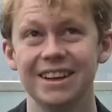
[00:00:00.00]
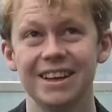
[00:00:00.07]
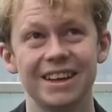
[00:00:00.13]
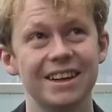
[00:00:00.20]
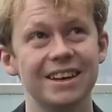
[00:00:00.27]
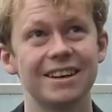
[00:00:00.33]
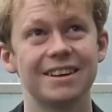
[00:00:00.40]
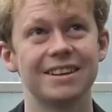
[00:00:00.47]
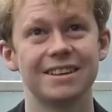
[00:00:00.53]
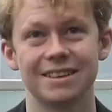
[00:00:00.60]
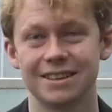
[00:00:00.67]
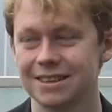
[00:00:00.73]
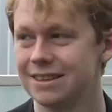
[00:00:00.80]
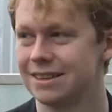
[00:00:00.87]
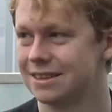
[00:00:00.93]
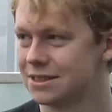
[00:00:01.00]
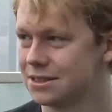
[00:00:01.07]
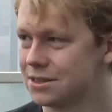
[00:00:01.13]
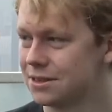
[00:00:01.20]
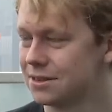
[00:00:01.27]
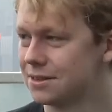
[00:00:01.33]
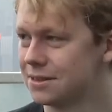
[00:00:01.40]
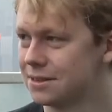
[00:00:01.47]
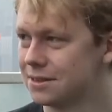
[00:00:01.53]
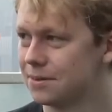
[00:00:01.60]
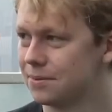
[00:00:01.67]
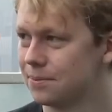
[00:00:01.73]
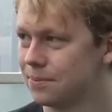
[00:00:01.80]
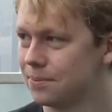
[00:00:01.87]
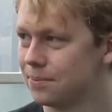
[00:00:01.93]

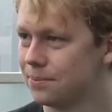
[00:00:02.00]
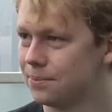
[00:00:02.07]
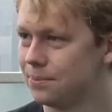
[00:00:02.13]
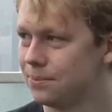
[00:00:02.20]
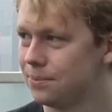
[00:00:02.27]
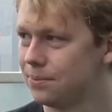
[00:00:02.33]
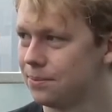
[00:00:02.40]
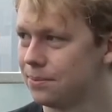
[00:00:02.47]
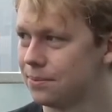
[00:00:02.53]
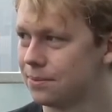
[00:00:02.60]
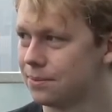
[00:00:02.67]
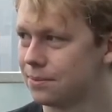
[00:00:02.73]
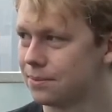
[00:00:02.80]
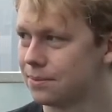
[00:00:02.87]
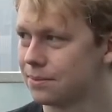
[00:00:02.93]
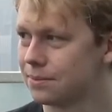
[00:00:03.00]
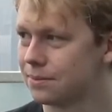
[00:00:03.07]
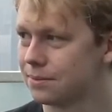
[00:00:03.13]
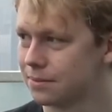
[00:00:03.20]
(silent)